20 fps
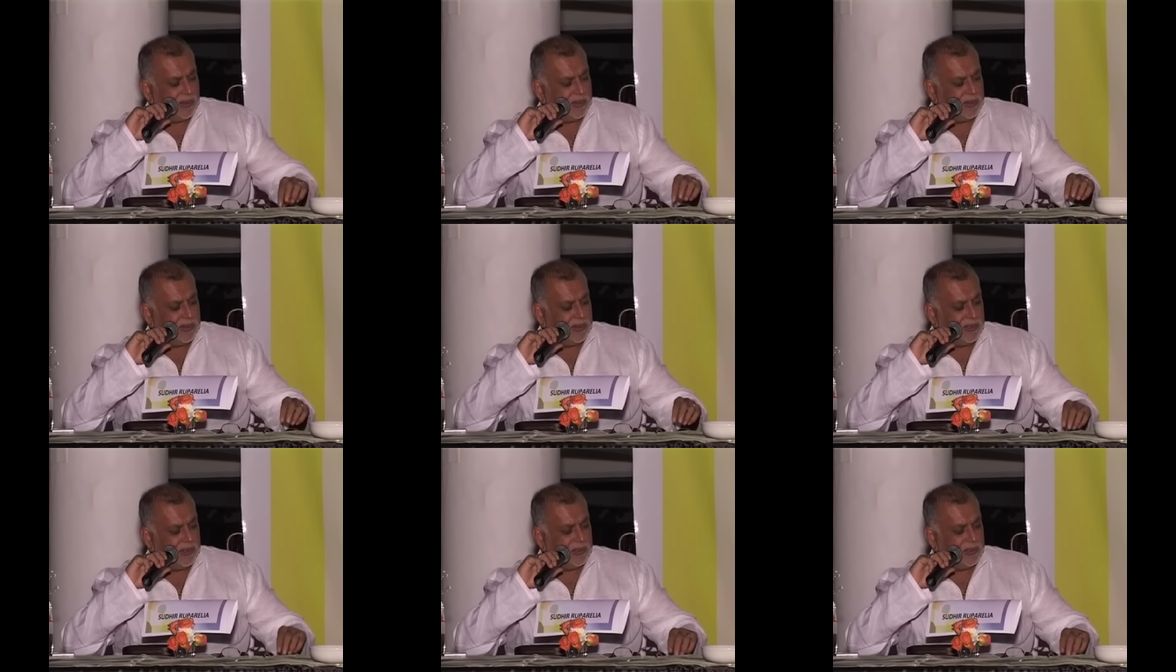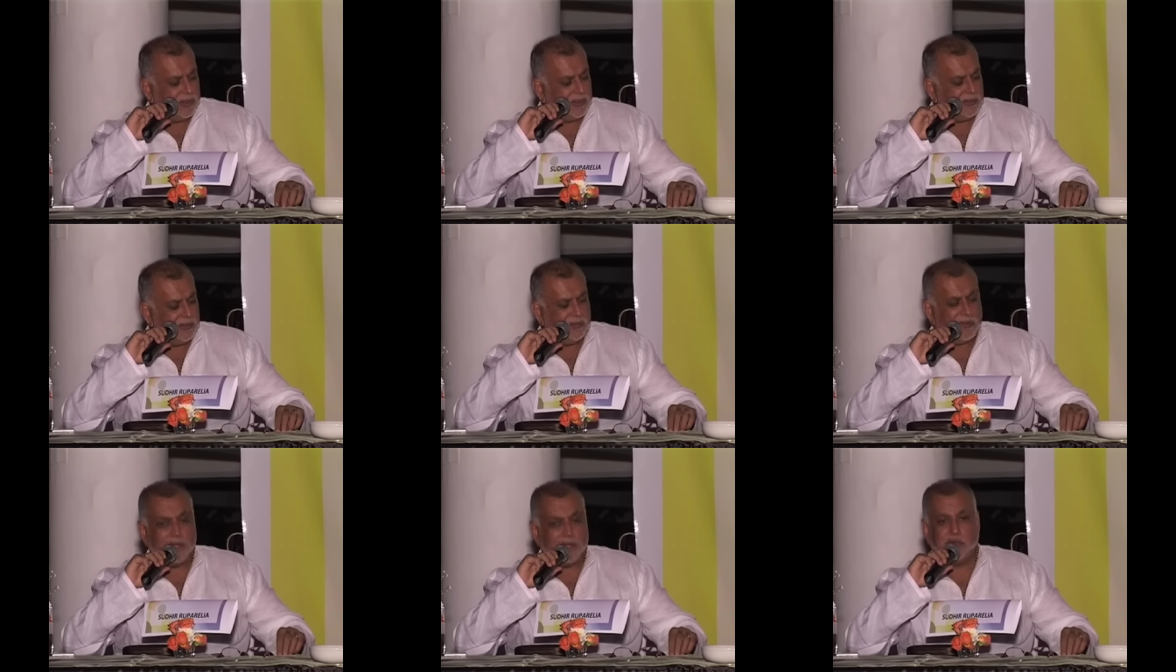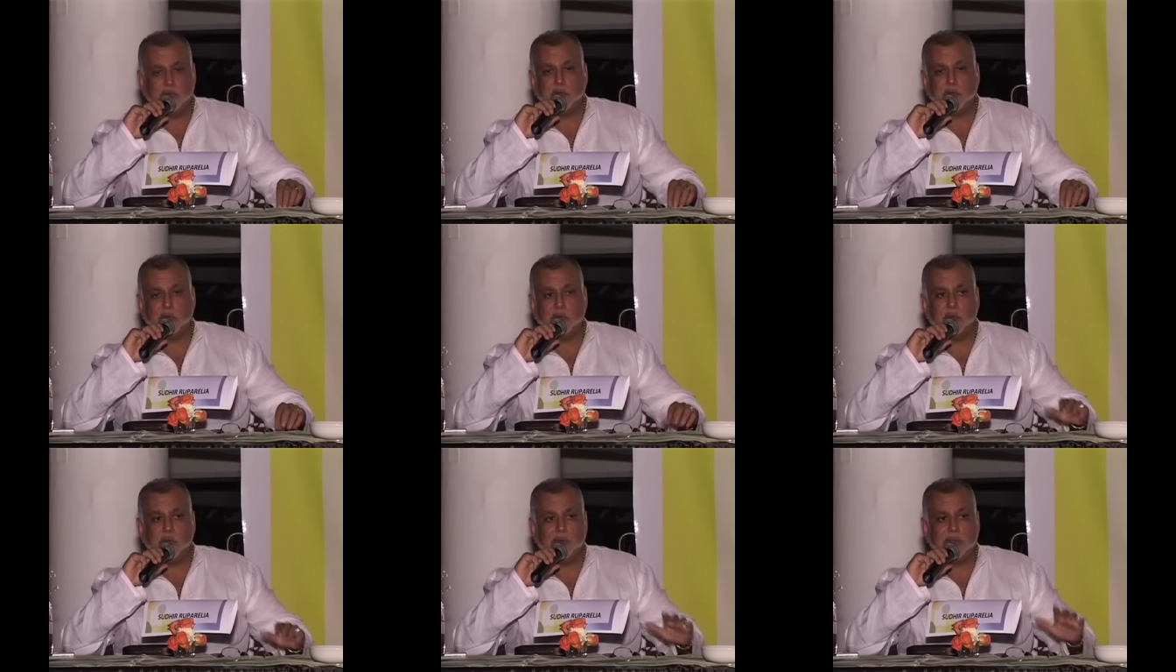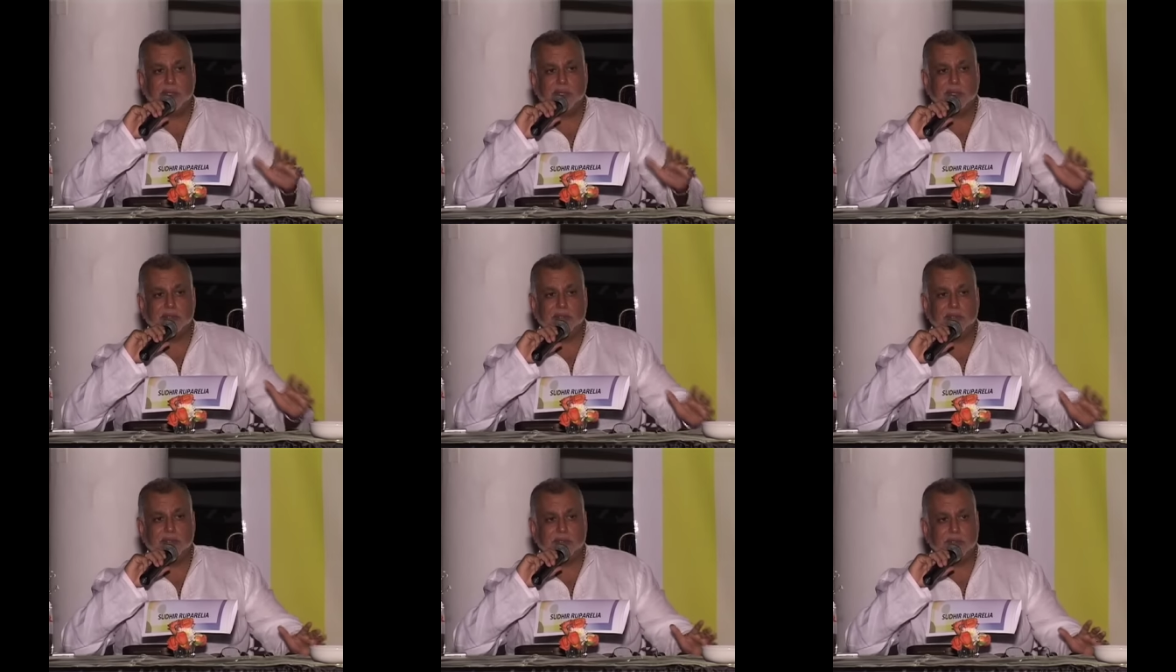He made sure
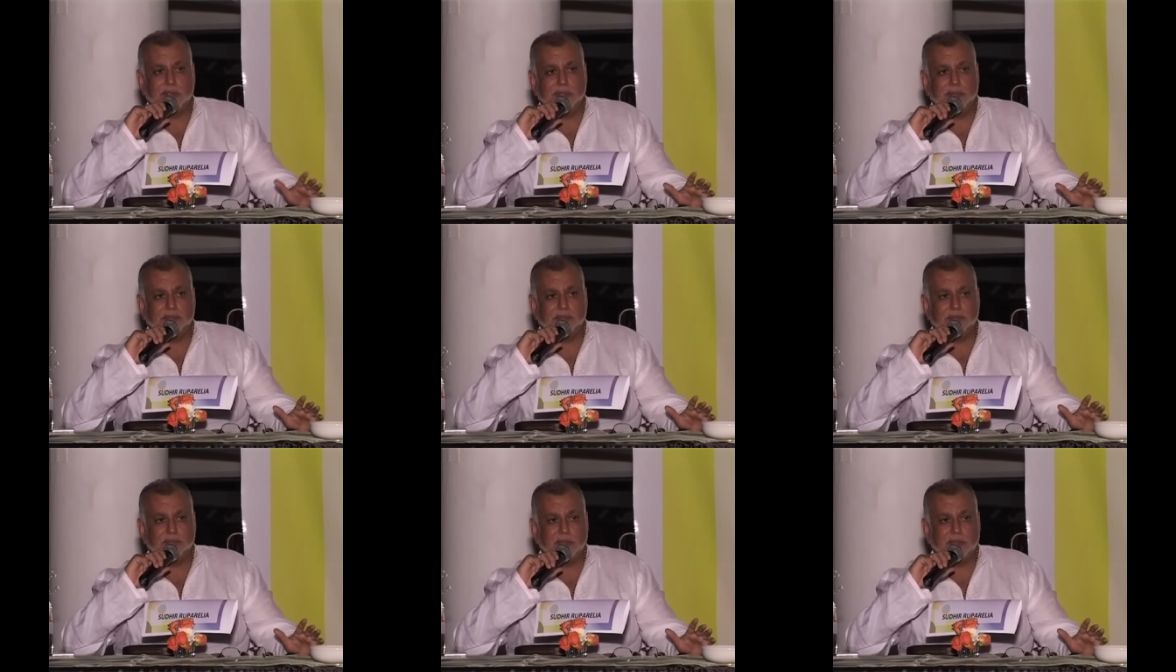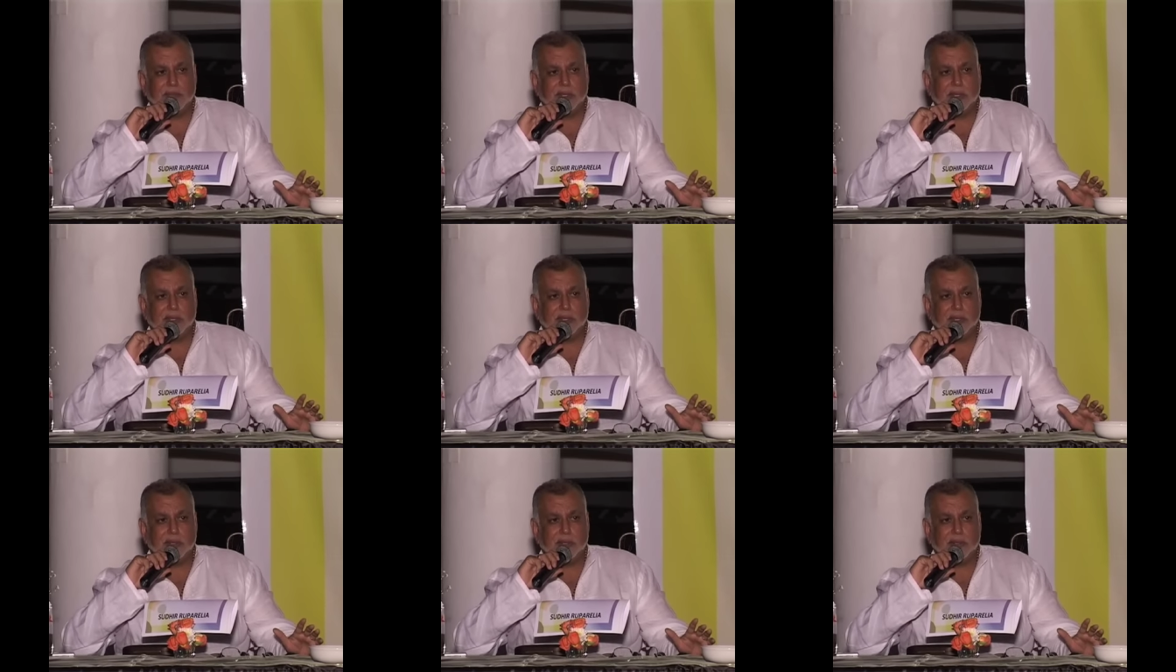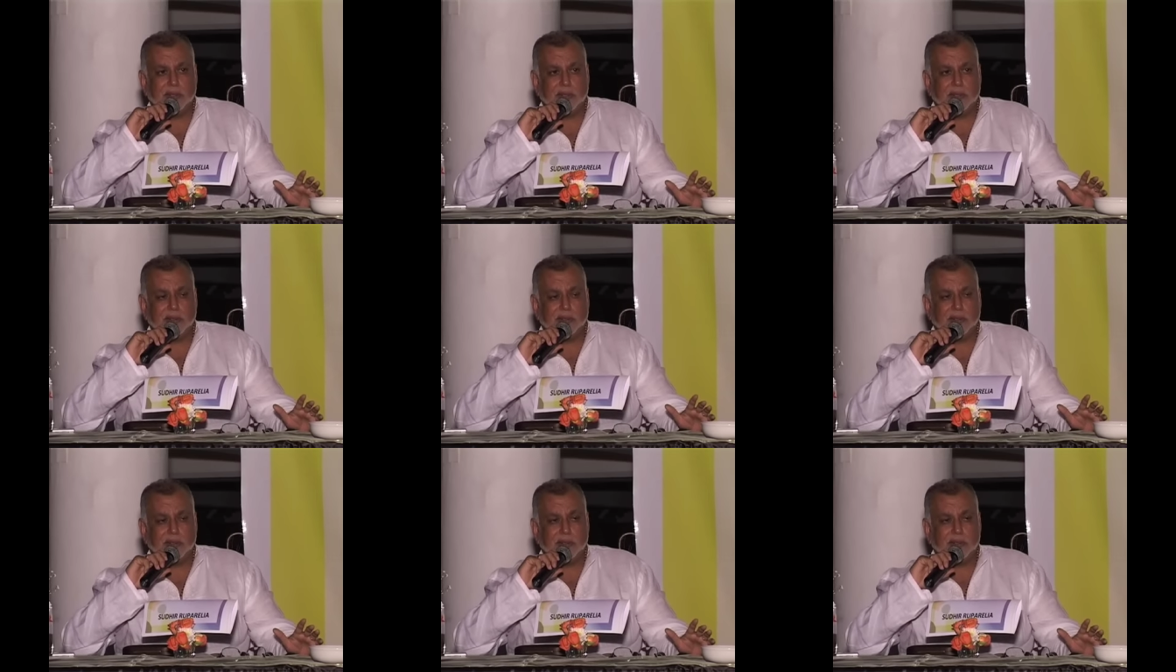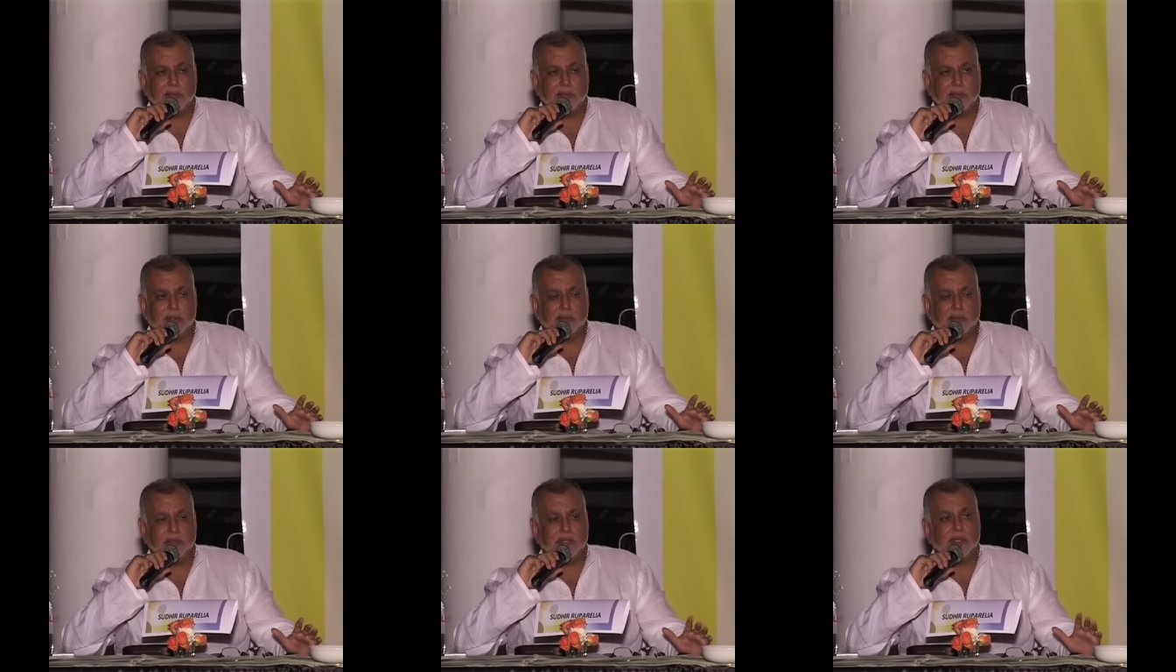that um, uh,
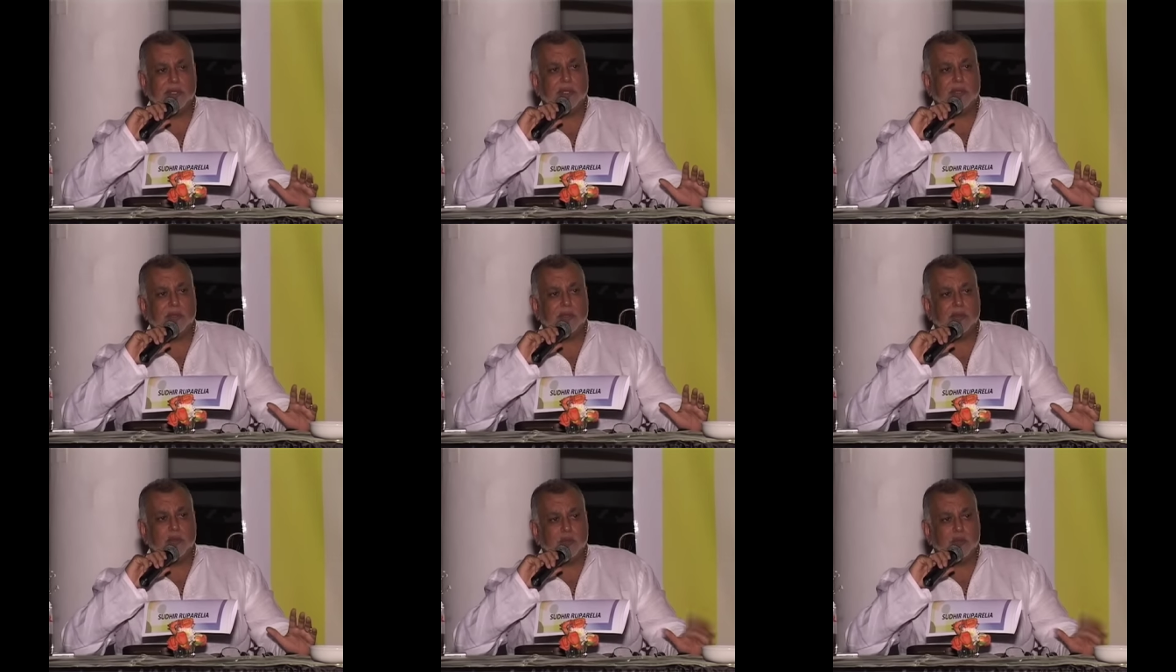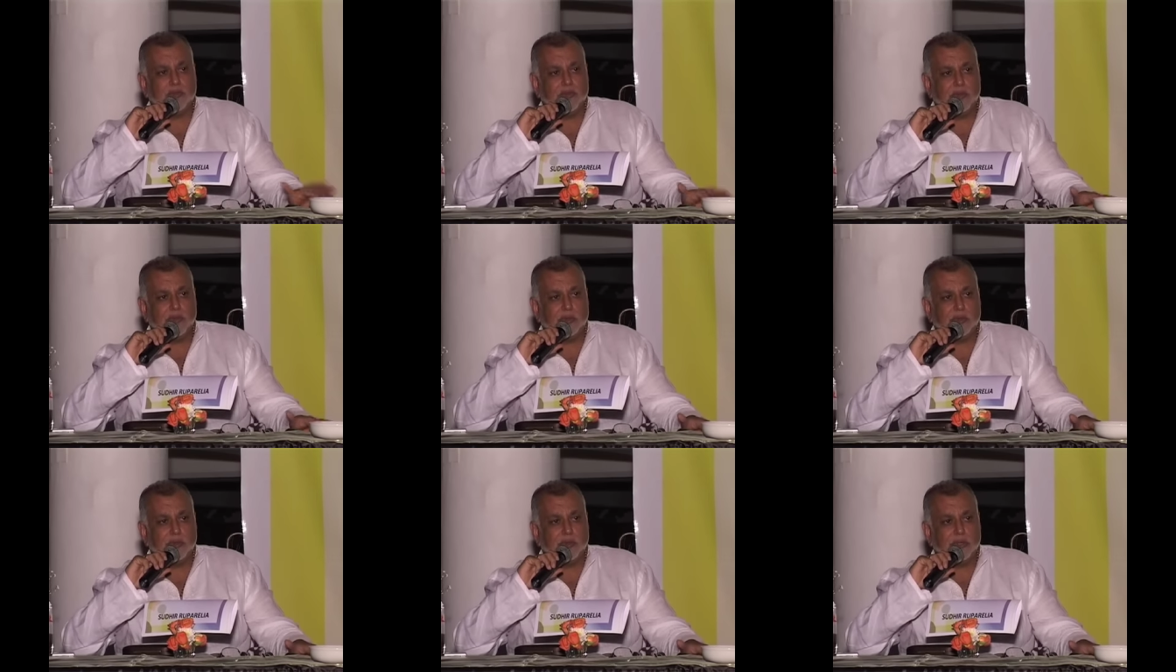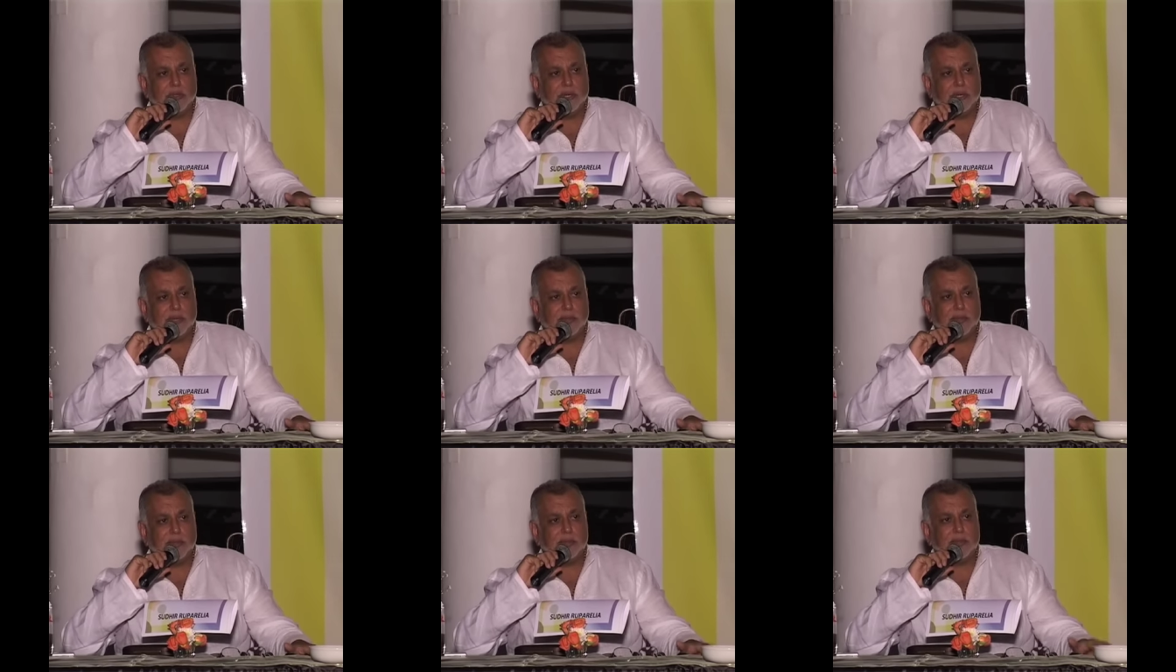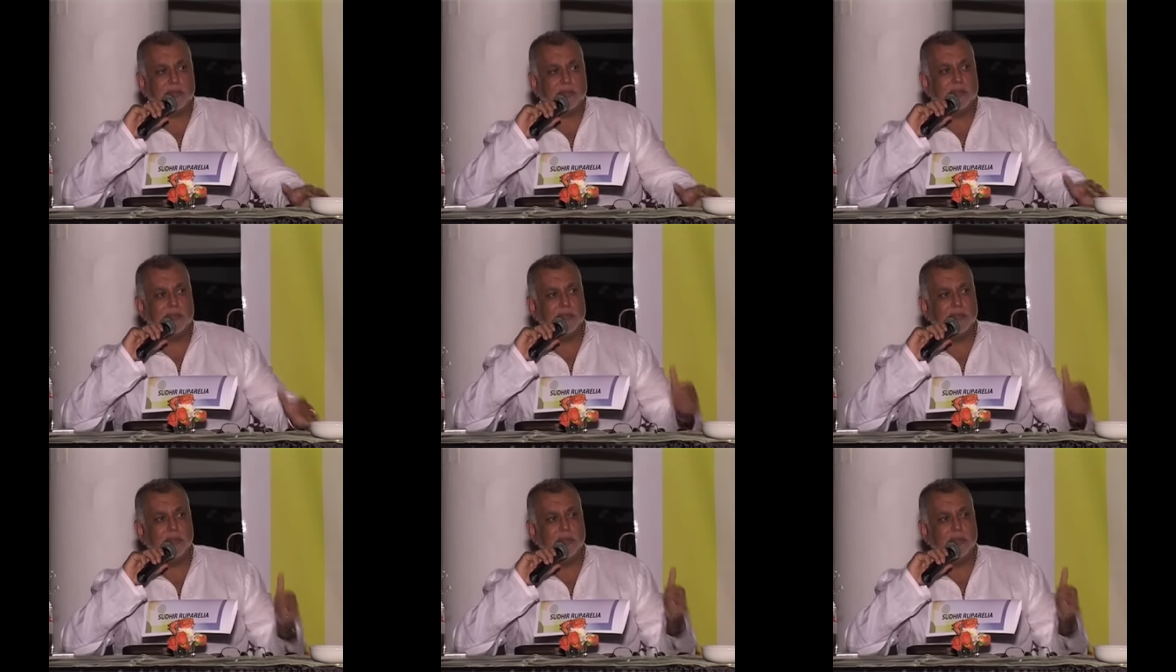there was enough good food on the table.